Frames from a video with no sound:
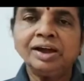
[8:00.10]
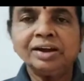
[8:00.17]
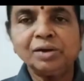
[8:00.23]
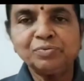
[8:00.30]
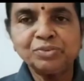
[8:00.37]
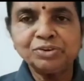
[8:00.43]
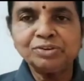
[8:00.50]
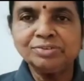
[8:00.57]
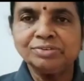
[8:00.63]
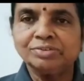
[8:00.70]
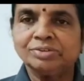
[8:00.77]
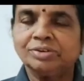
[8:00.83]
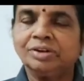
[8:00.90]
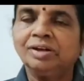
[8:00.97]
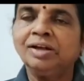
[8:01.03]
of
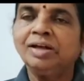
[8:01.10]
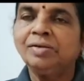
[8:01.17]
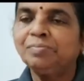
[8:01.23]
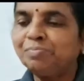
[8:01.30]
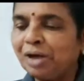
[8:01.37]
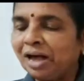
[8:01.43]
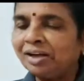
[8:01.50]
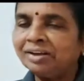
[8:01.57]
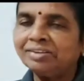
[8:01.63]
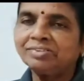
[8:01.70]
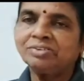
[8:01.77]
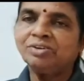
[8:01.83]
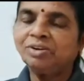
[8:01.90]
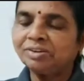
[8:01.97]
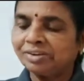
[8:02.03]
course, bank is
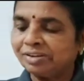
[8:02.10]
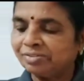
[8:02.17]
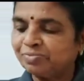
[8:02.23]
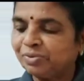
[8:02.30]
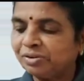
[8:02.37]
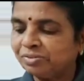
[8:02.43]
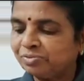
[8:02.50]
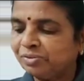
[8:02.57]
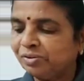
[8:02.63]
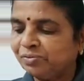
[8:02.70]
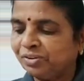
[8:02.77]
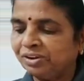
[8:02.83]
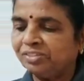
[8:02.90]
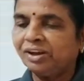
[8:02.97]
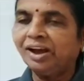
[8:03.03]
not responsible
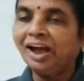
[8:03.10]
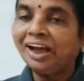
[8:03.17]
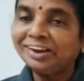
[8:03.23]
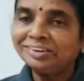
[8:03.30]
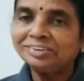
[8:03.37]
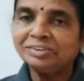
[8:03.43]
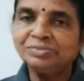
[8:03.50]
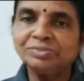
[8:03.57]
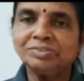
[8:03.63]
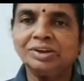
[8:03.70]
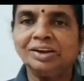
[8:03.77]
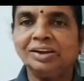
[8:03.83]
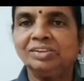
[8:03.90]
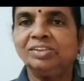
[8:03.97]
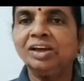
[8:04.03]
for the items
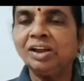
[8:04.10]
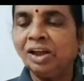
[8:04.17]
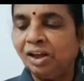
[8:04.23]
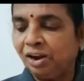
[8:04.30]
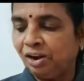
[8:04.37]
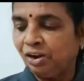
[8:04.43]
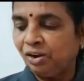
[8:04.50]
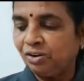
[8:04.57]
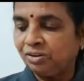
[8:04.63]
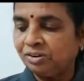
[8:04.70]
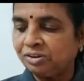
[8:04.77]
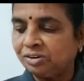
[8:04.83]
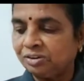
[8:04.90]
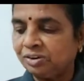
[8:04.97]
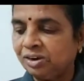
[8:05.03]
in the
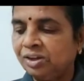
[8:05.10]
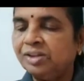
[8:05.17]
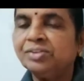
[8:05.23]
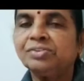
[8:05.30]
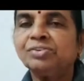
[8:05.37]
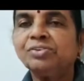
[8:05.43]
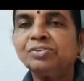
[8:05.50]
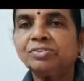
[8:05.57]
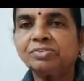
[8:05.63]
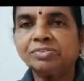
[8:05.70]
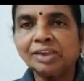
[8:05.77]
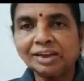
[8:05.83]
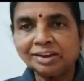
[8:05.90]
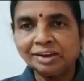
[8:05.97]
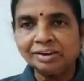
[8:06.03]
locker. So
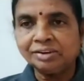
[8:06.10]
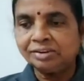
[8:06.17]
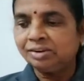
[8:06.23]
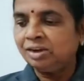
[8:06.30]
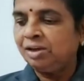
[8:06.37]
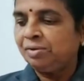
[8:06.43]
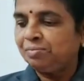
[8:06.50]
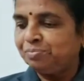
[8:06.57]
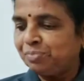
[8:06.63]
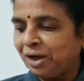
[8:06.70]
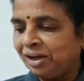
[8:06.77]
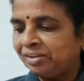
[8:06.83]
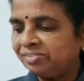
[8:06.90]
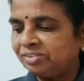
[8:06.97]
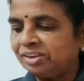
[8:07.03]
second,
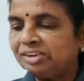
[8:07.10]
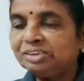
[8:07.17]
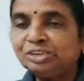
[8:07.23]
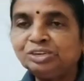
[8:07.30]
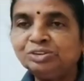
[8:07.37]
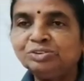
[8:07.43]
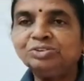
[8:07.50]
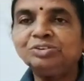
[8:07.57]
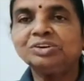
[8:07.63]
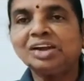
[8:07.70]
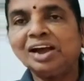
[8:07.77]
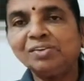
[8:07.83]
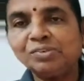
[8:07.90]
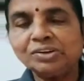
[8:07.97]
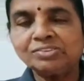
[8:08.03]
banks issue
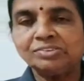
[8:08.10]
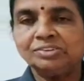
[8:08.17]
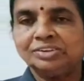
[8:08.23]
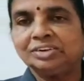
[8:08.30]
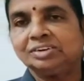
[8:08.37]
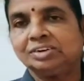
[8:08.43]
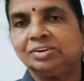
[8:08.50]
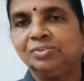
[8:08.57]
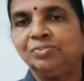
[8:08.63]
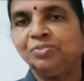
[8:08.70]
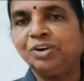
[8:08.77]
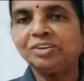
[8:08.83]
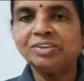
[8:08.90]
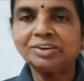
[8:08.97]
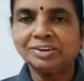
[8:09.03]
traveler's check
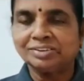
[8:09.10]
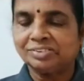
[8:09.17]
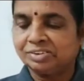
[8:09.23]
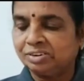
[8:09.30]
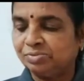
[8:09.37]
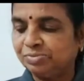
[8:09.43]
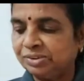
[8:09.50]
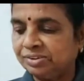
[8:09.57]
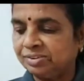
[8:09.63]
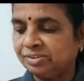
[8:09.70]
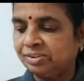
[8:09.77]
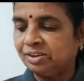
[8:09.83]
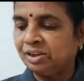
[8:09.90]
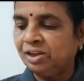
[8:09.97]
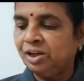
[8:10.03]
for the customers
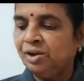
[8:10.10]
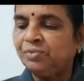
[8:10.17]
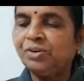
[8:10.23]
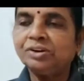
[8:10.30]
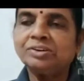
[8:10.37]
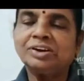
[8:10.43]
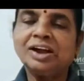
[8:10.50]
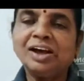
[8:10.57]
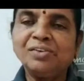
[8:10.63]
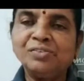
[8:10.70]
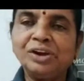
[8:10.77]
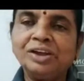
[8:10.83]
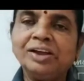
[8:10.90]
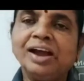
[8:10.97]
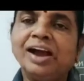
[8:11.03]
for
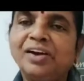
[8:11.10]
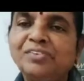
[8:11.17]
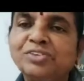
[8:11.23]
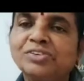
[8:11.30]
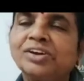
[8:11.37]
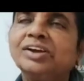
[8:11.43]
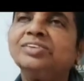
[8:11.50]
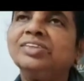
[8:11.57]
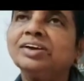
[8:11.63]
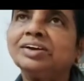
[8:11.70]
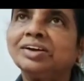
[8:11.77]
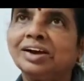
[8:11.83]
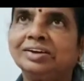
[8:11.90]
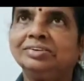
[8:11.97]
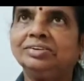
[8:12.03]
traveling outside the
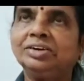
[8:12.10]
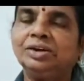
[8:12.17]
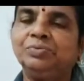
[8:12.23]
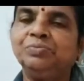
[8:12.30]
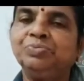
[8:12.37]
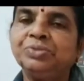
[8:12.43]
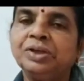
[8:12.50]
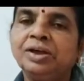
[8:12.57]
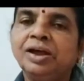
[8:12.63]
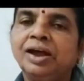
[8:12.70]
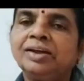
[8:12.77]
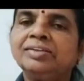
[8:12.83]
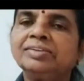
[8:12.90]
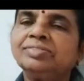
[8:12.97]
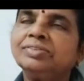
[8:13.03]
country.
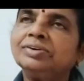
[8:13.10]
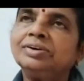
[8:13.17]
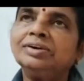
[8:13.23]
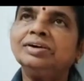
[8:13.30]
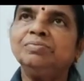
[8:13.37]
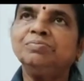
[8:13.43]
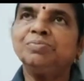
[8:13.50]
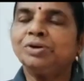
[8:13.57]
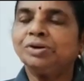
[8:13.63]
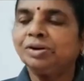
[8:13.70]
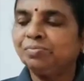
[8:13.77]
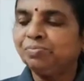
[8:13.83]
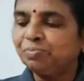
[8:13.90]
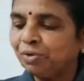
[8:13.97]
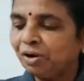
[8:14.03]
And the third
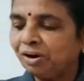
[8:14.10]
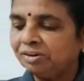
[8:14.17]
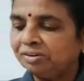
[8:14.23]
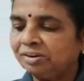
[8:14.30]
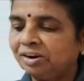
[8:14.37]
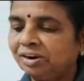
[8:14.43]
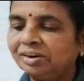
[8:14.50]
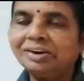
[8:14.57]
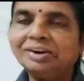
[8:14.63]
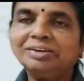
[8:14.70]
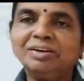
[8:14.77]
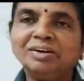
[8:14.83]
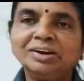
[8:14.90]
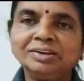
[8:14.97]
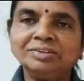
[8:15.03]
important point
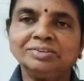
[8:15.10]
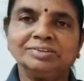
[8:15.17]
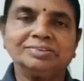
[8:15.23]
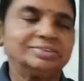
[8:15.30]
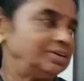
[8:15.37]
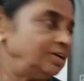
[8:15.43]
regarding this